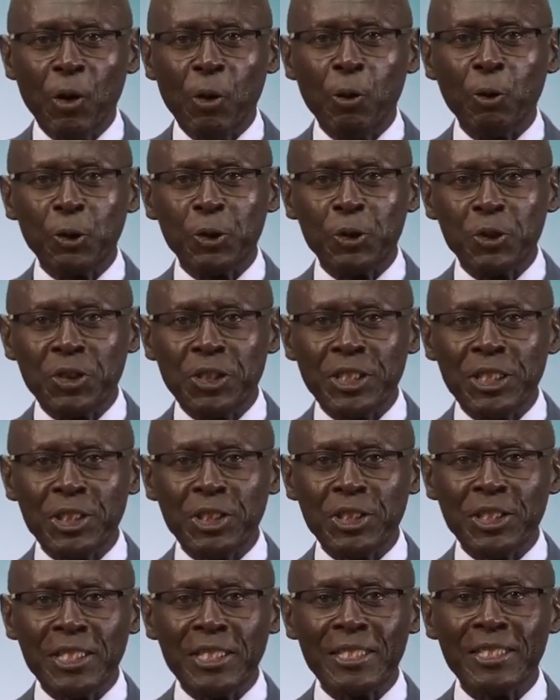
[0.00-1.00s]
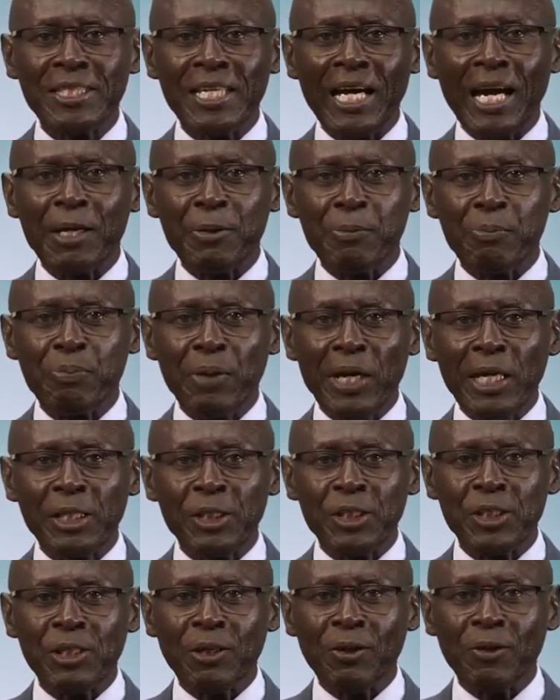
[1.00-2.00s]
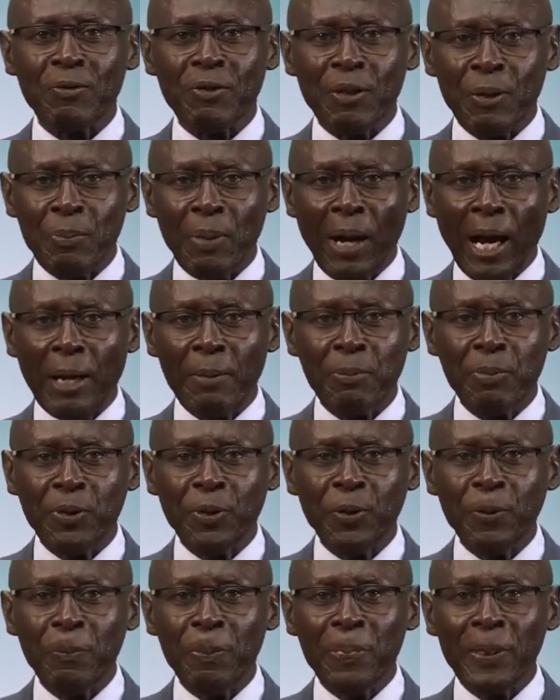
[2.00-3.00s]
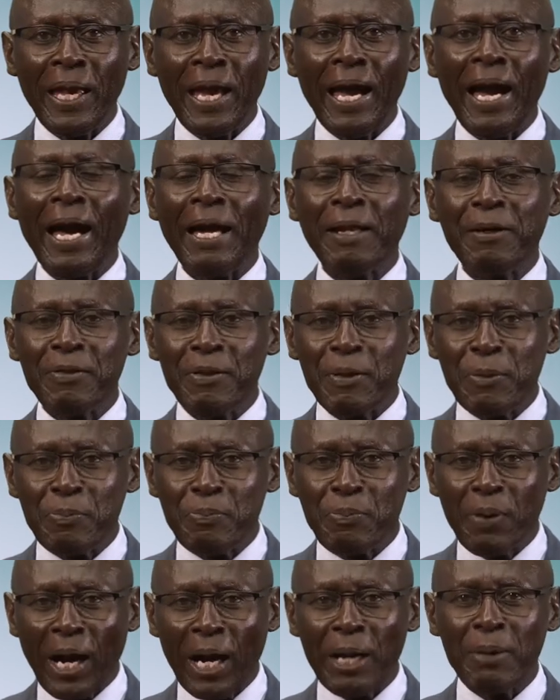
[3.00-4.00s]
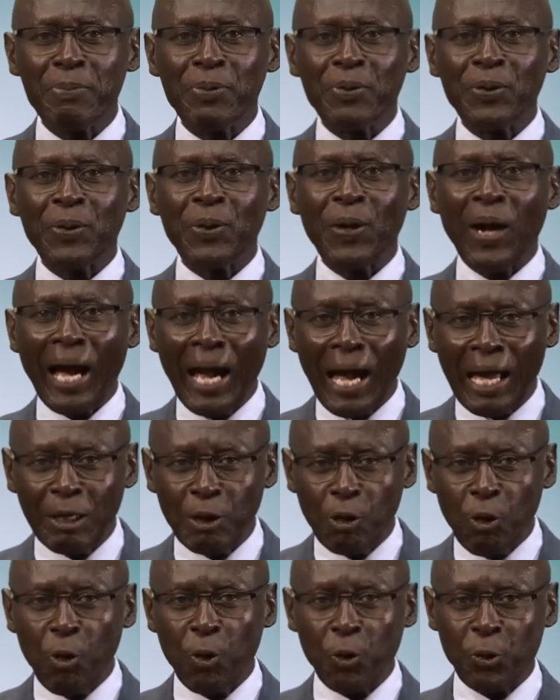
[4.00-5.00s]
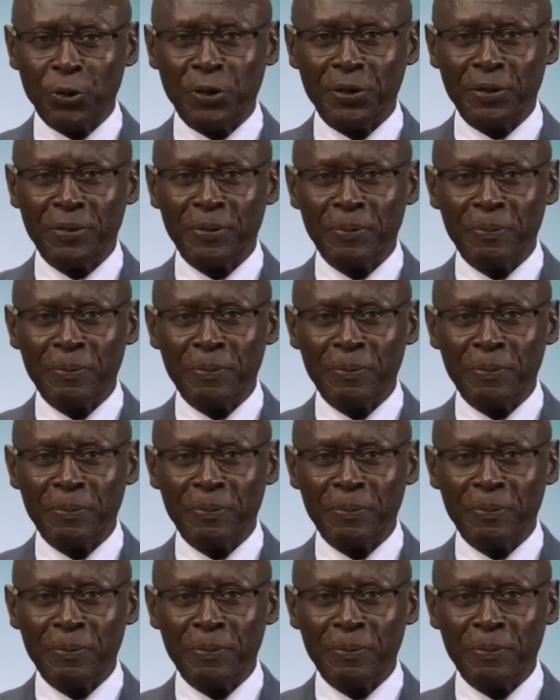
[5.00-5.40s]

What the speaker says: whose teachings are based on the Bible and the Bible alone.